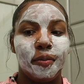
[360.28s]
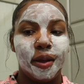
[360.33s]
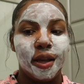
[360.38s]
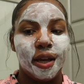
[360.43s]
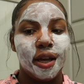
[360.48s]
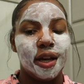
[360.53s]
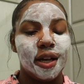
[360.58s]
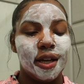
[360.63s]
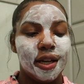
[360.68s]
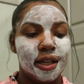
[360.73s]

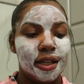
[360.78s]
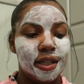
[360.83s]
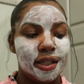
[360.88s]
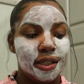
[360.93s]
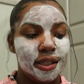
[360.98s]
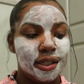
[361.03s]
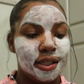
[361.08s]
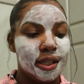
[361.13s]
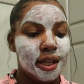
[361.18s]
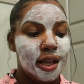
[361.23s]

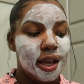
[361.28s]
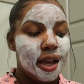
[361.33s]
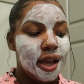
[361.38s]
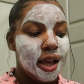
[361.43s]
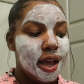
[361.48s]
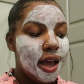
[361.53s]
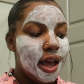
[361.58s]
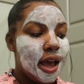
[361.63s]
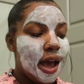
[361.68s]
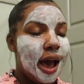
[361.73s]
because
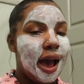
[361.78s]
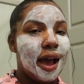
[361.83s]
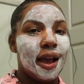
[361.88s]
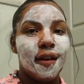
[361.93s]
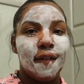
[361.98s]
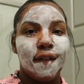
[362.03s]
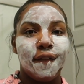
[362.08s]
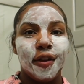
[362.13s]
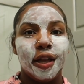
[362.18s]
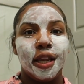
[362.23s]
I
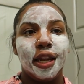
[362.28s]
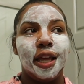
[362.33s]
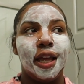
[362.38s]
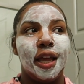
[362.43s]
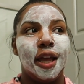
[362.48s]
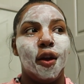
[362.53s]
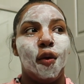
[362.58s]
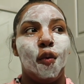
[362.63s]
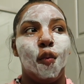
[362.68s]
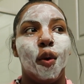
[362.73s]
can feel
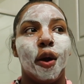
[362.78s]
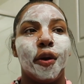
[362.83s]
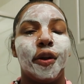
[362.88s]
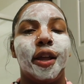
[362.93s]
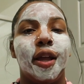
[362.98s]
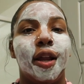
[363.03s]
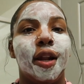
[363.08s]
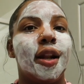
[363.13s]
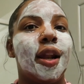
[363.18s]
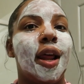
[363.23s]
it
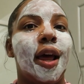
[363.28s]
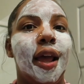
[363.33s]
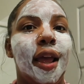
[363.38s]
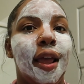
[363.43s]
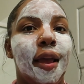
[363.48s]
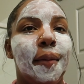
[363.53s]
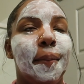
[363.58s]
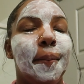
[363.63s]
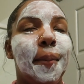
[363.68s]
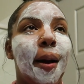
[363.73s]
working.
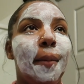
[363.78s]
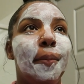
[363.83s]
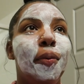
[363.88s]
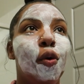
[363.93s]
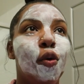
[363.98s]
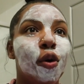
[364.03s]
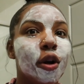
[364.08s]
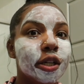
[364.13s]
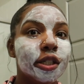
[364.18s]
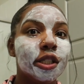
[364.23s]
Like my
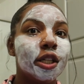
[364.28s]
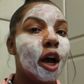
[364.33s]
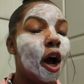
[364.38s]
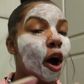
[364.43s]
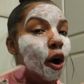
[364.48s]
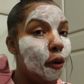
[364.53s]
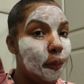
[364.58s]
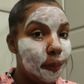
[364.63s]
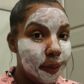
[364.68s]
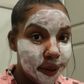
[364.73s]
pores are
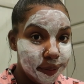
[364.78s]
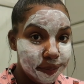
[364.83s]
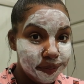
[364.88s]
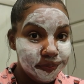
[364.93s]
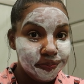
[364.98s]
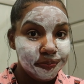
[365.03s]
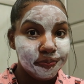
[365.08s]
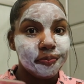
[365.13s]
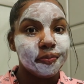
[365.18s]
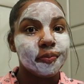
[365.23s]

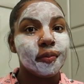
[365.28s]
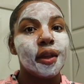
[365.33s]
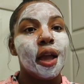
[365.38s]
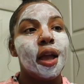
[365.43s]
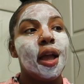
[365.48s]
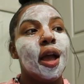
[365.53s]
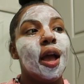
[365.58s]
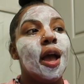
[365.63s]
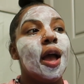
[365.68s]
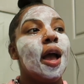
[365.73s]
open,
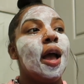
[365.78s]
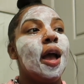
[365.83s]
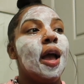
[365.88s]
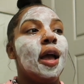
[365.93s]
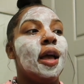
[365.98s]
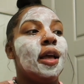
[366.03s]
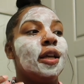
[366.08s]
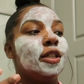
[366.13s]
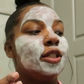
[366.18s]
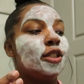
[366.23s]

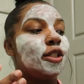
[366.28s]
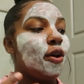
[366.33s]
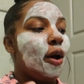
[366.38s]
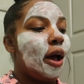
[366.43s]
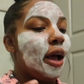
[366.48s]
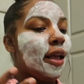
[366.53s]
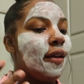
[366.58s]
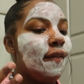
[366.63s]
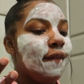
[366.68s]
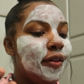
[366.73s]
so
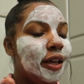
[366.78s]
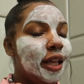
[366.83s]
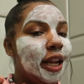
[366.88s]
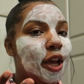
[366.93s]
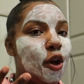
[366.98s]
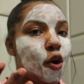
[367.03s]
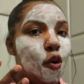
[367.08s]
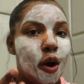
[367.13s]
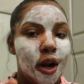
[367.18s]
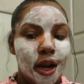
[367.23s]
I can feel
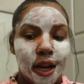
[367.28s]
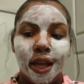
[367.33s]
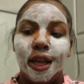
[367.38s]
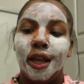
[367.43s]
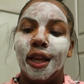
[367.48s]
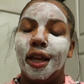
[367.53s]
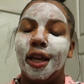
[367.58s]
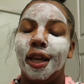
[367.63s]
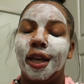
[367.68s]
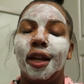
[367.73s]
it going
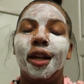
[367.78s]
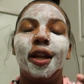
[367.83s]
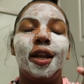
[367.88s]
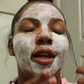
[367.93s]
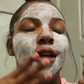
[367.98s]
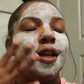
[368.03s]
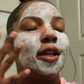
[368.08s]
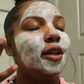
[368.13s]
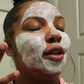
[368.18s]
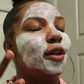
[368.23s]
in.
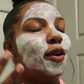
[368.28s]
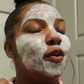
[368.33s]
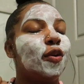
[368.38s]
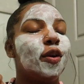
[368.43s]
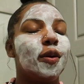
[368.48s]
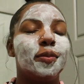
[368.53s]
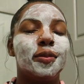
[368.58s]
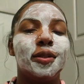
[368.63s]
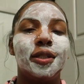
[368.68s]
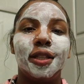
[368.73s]
You know what
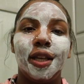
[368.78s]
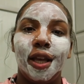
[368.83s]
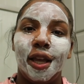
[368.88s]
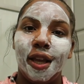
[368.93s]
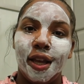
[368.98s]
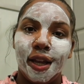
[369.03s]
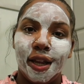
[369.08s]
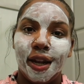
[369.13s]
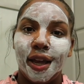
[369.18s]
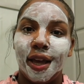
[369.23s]
I'm
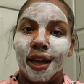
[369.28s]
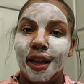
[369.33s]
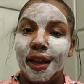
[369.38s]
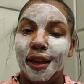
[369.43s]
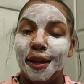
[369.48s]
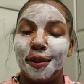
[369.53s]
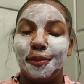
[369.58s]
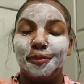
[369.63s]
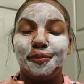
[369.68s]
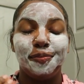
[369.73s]
saying?
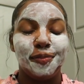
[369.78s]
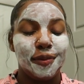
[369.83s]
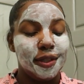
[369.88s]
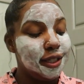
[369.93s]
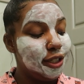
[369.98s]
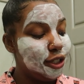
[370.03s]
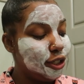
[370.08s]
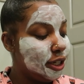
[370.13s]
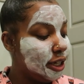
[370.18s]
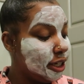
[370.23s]
Like
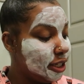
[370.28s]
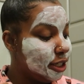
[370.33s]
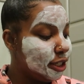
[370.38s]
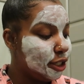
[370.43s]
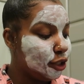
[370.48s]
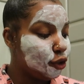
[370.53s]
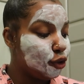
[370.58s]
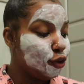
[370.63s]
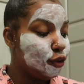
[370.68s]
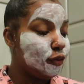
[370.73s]
this
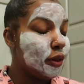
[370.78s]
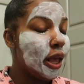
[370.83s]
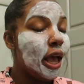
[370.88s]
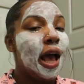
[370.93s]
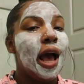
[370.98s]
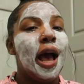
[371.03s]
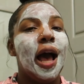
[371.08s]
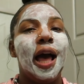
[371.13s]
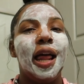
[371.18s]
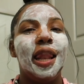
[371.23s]
is true.
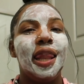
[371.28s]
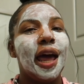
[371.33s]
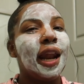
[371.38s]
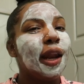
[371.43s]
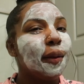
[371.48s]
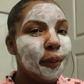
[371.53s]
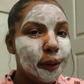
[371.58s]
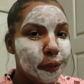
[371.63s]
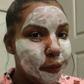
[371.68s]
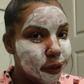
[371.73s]
A lot
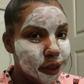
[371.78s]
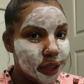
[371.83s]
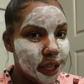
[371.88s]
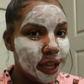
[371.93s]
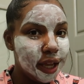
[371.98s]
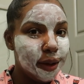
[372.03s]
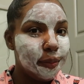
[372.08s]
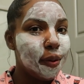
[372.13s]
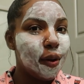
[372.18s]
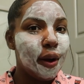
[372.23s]
of people
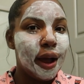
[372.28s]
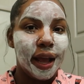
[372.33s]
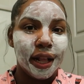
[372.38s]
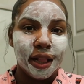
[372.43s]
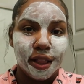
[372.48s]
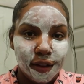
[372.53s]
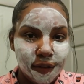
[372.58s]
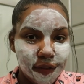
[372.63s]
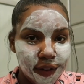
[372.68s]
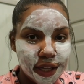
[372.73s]
think
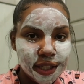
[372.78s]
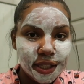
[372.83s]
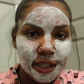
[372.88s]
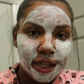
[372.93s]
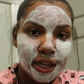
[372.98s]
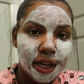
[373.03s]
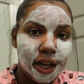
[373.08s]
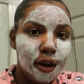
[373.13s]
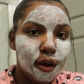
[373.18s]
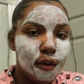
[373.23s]
Proactive
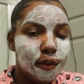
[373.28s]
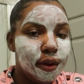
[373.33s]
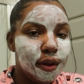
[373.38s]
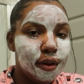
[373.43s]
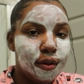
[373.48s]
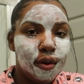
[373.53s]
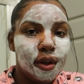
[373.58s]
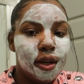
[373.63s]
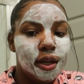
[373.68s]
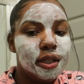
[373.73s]
isn't a
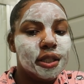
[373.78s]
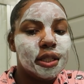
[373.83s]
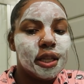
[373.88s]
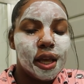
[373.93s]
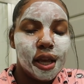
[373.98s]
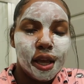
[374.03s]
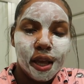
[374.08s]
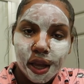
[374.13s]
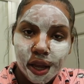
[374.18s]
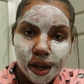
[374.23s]
real good
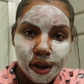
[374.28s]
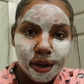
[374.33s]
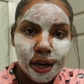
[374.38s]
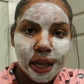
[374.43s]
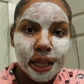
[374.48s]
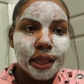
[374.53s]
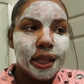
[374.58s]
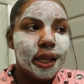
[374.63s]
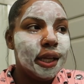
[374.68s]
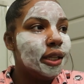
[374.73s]
skincare.
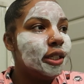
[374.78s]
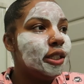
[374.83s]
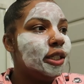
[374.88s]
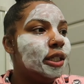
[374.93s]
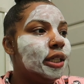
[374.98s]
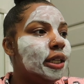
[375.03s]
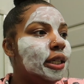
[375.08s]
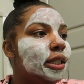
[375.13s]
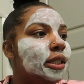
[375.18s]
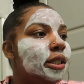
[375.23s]
They think it's
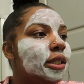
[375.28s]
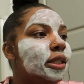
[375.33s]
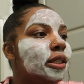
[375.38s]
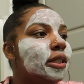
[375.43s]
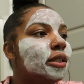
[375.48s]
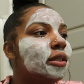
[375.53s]
just